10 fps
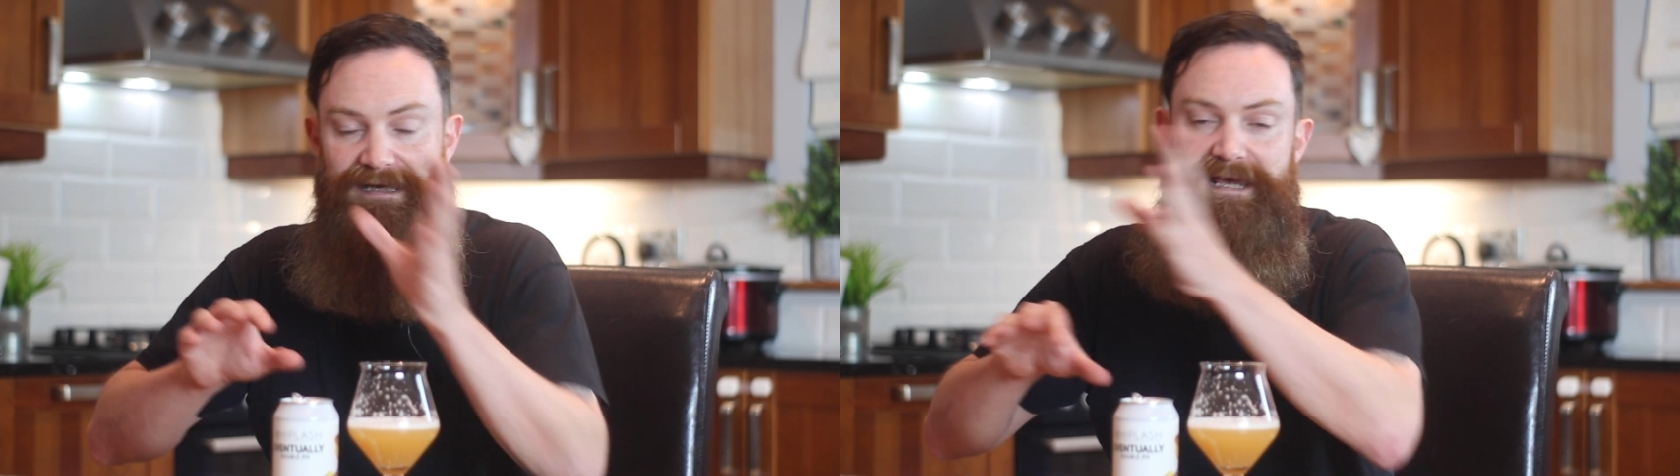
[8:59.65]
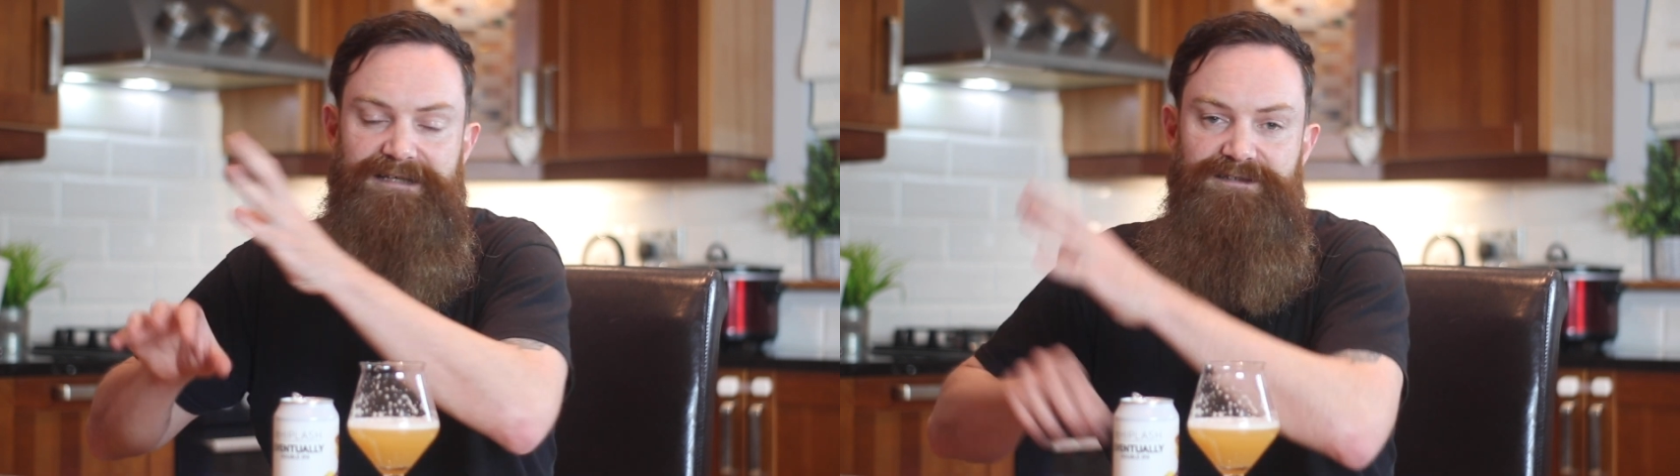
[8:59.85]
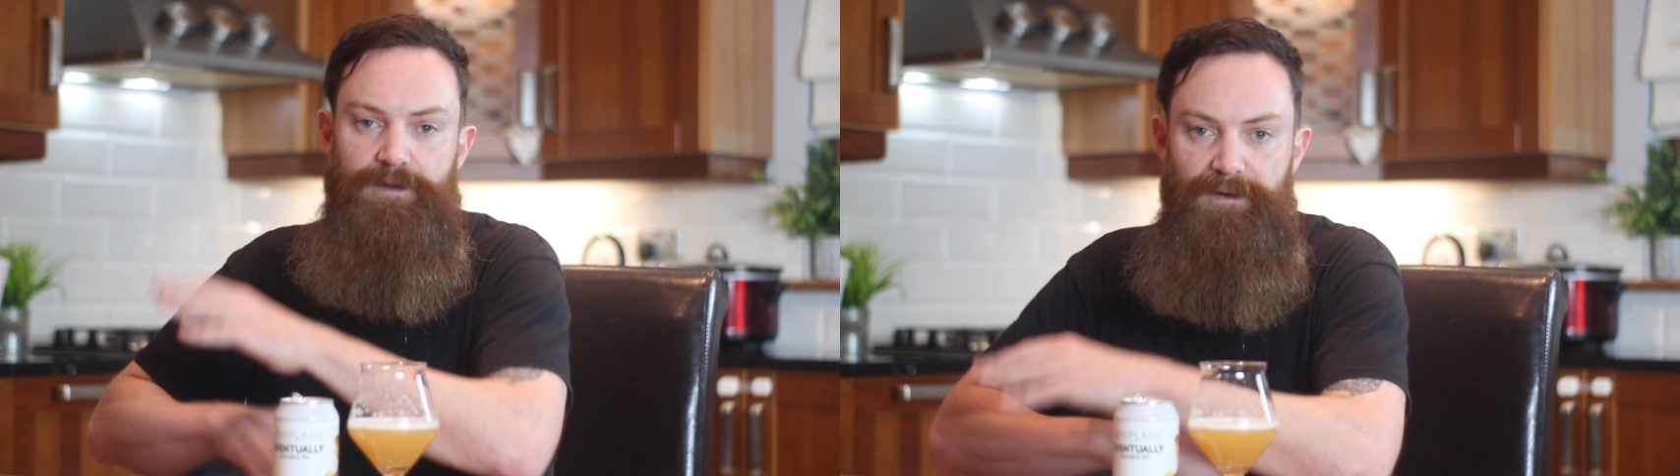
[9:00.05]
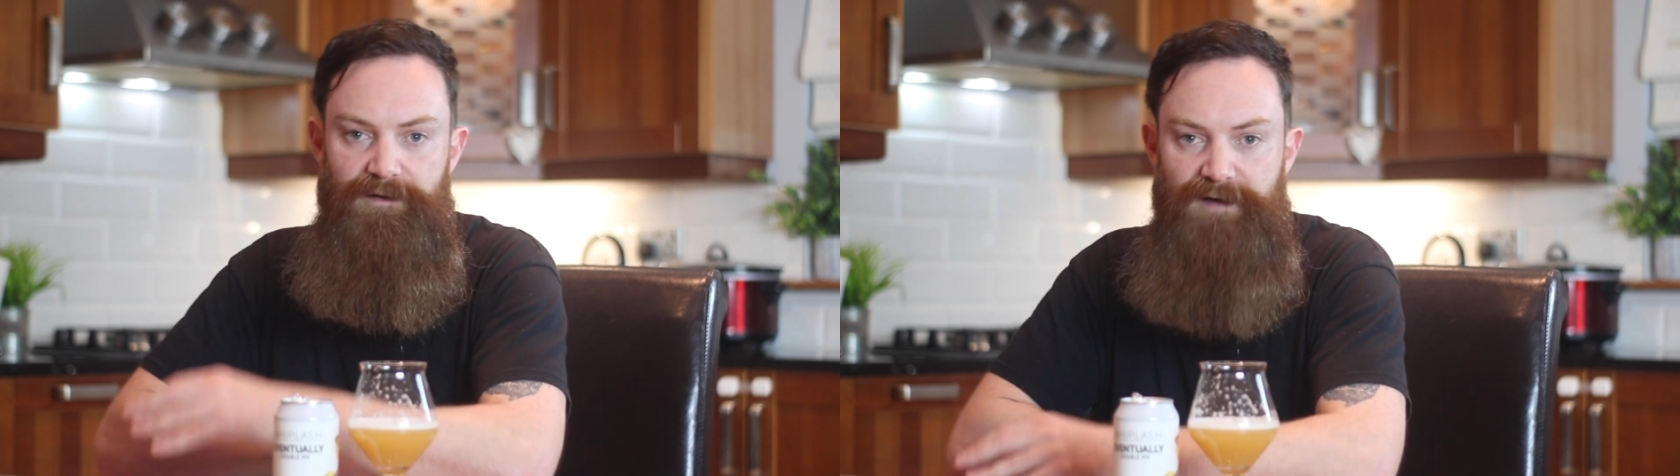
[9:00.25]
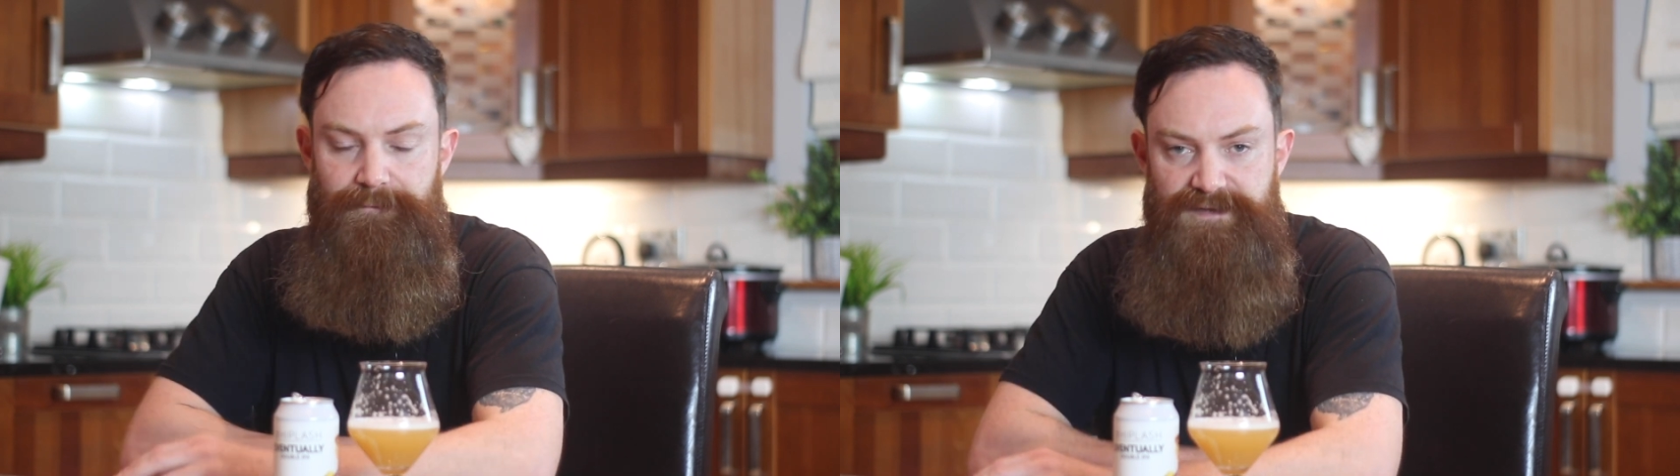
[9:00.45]
next couple
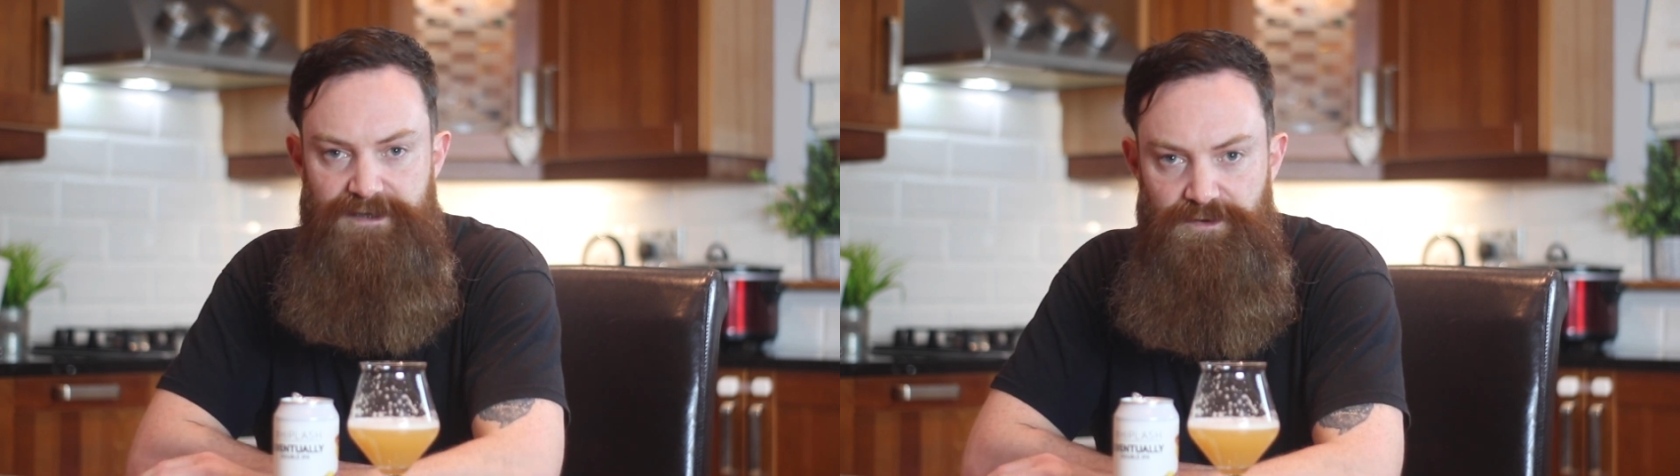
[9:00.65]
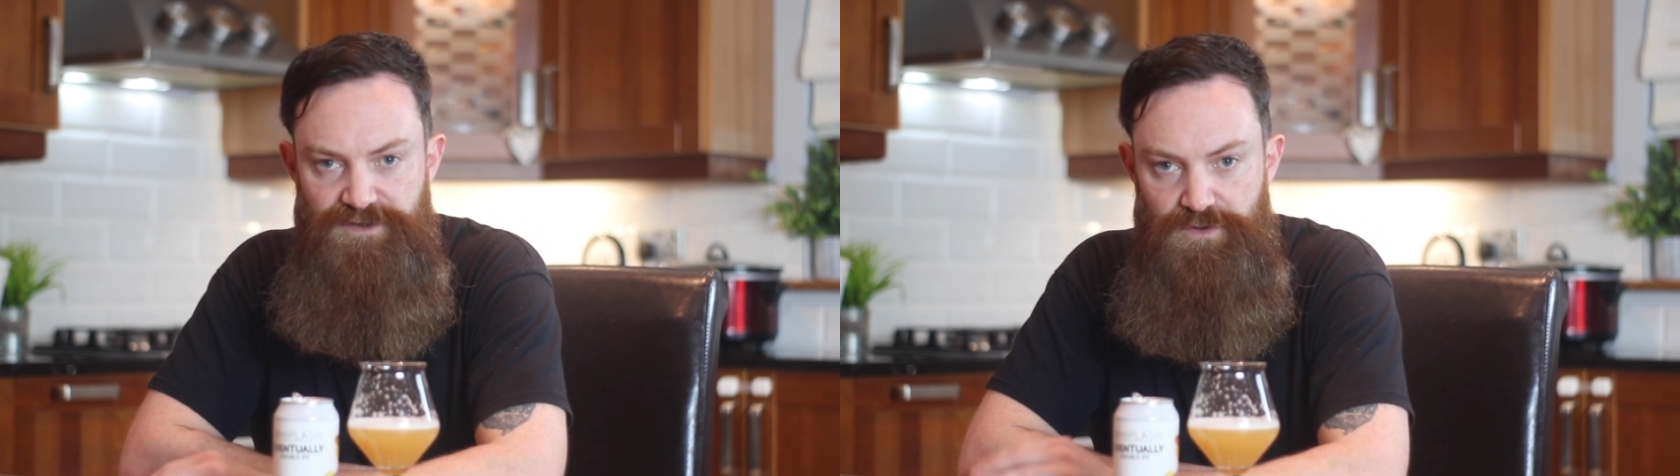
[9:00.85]
of episodes,